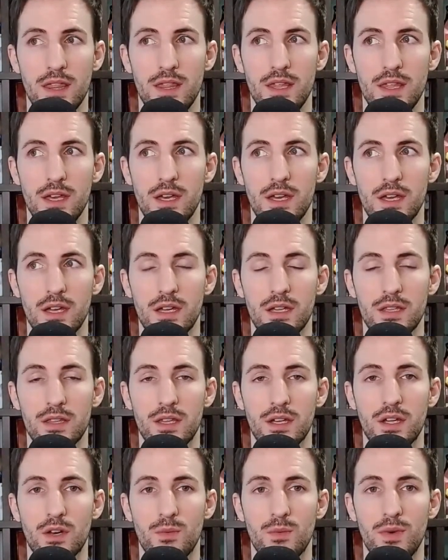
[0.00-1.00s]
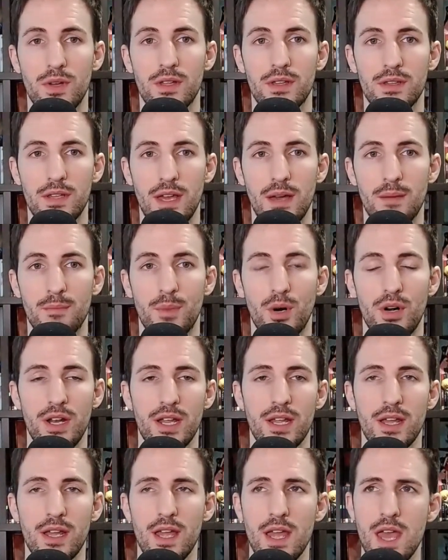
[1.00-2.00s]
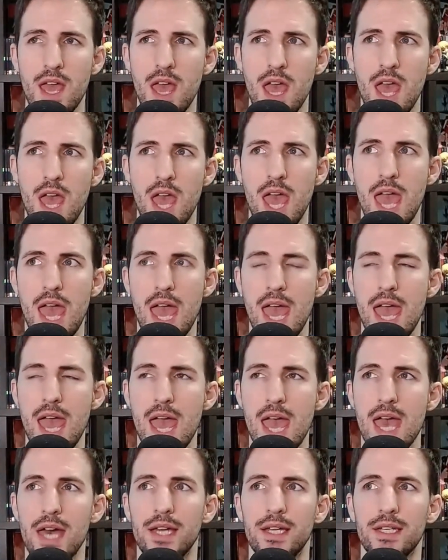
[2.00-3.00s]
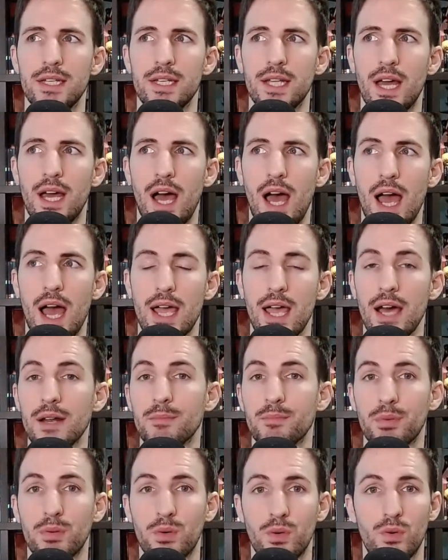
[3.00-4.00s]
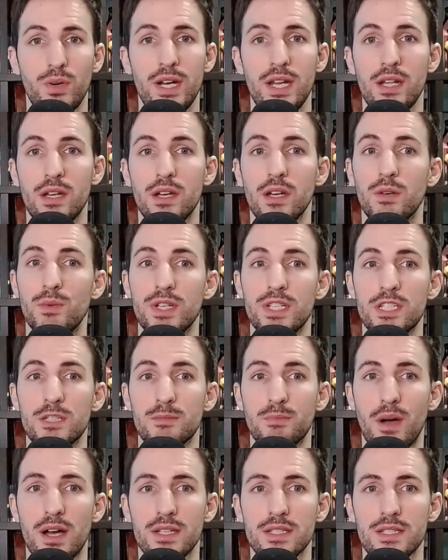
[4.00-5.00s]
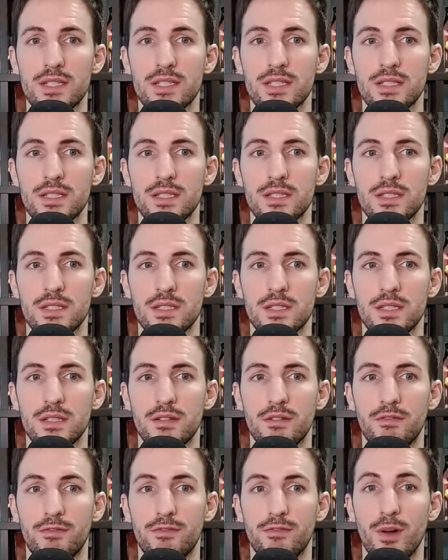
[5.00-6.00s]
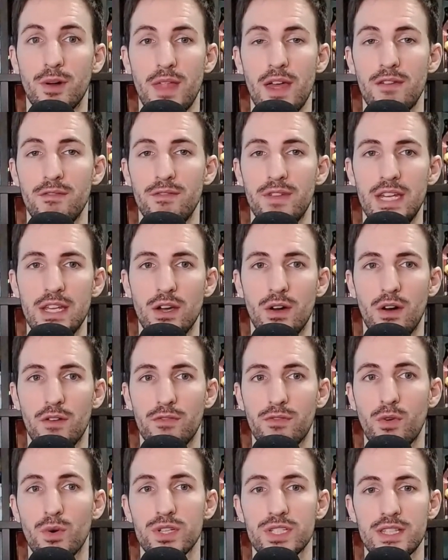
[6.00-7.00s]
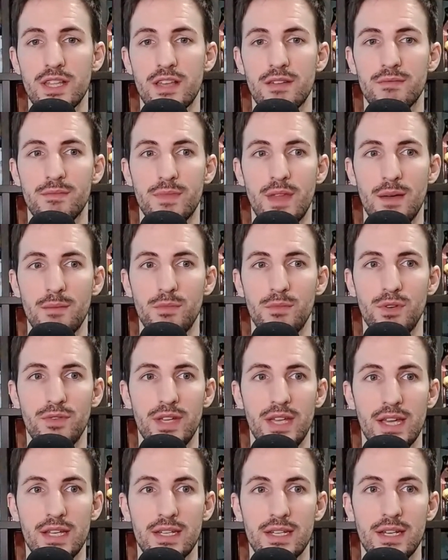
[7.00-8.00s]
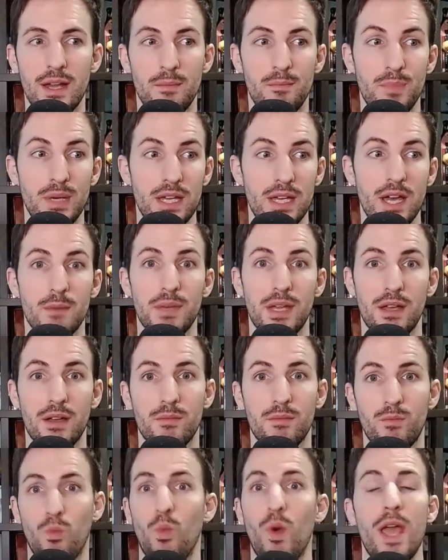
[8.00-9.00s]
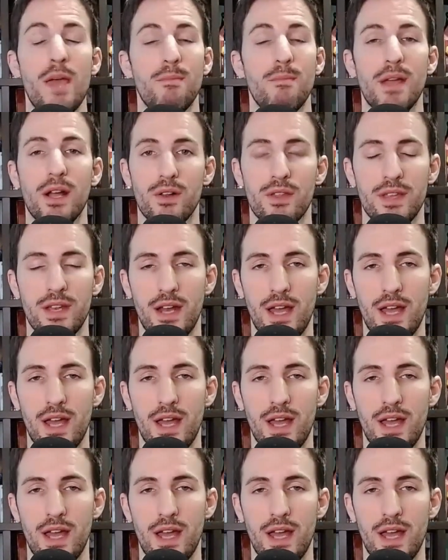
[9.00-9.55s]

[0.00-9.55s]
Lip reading: the Korean, Burning. and I got a pretty good response from that video. Of course, that movie ended up becoming way bigger